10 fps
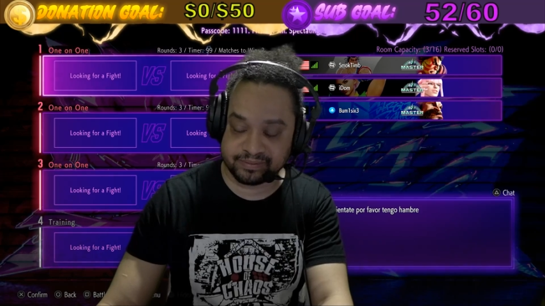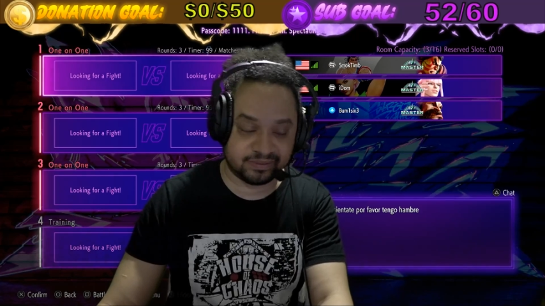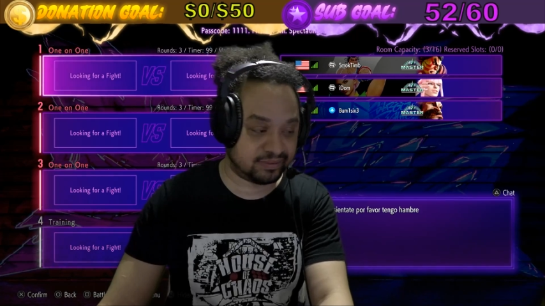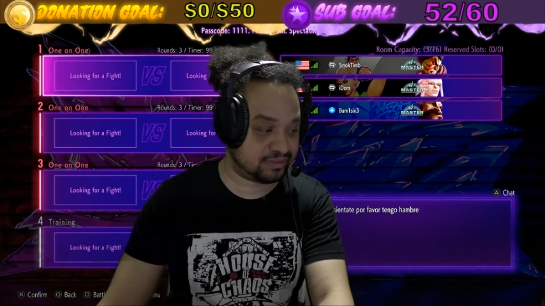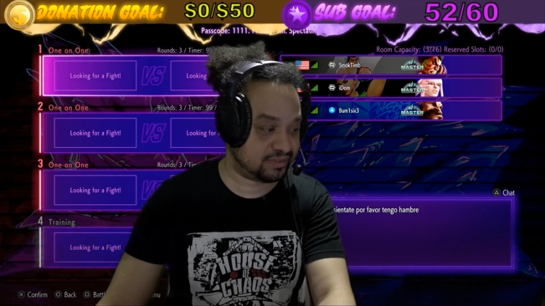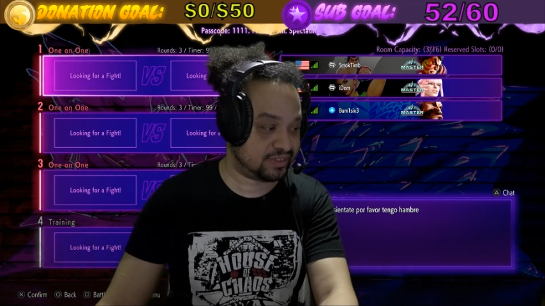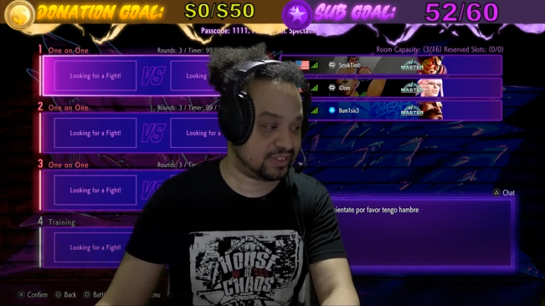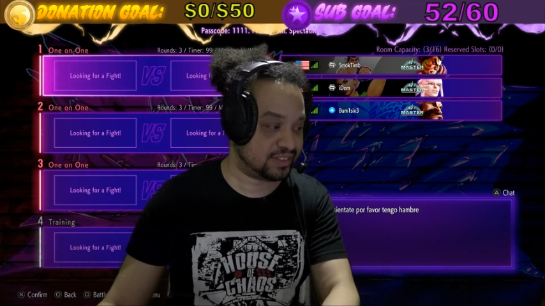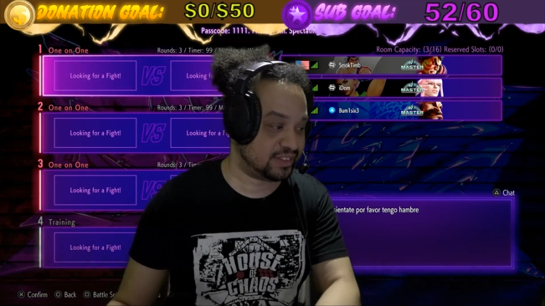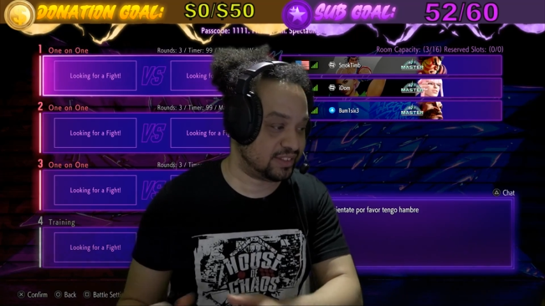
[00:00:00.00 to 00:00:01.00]

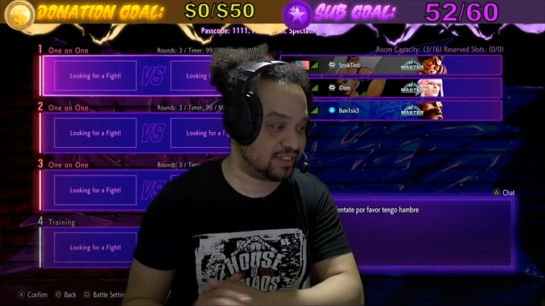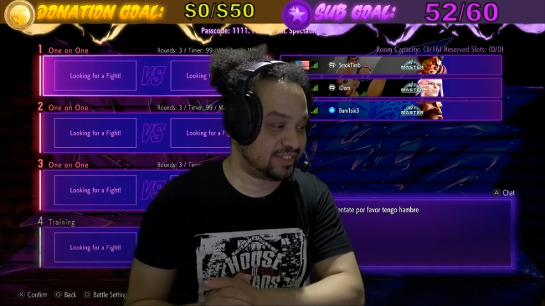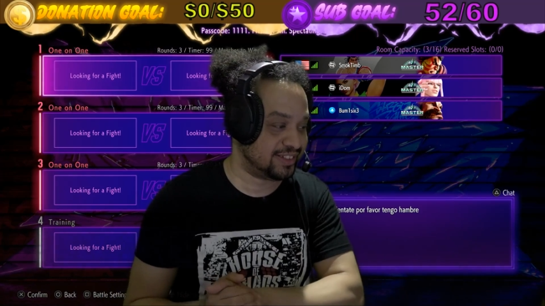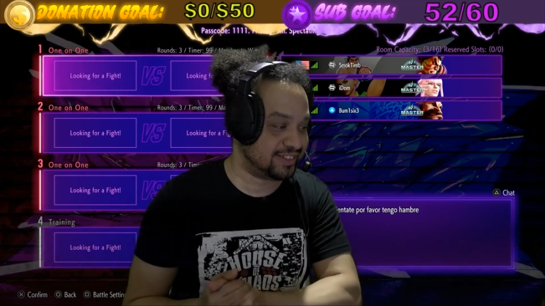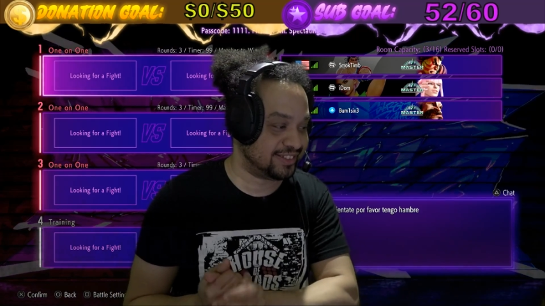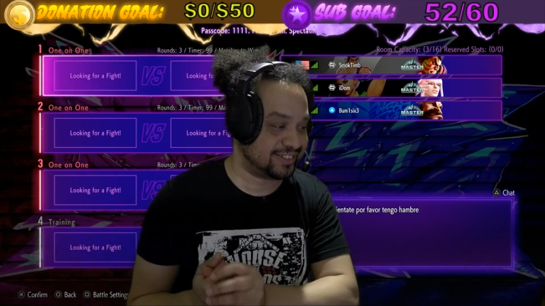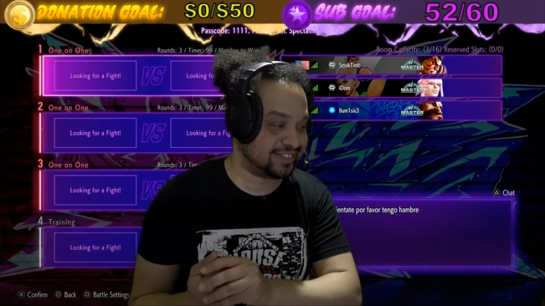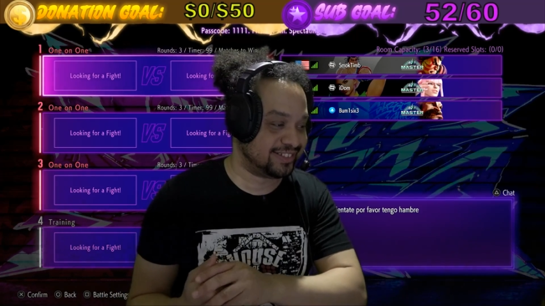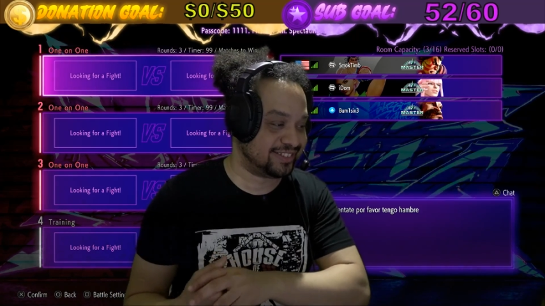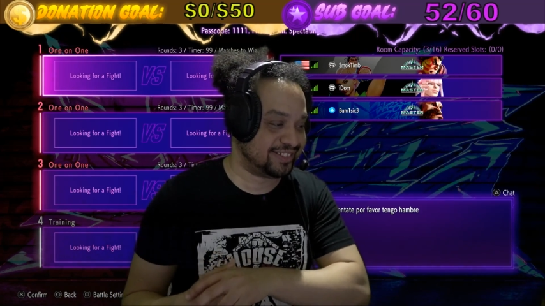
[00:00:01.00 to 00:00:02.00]

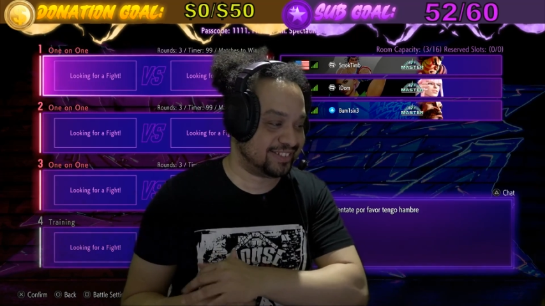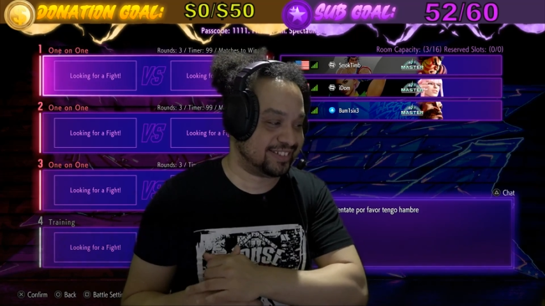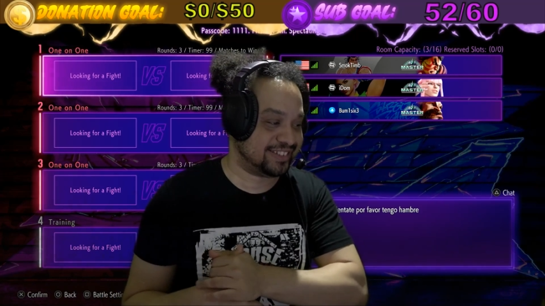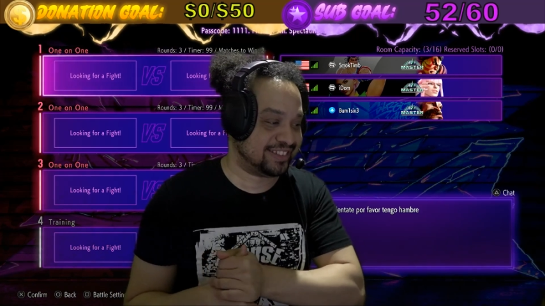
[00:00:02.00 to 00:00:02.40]
(silence)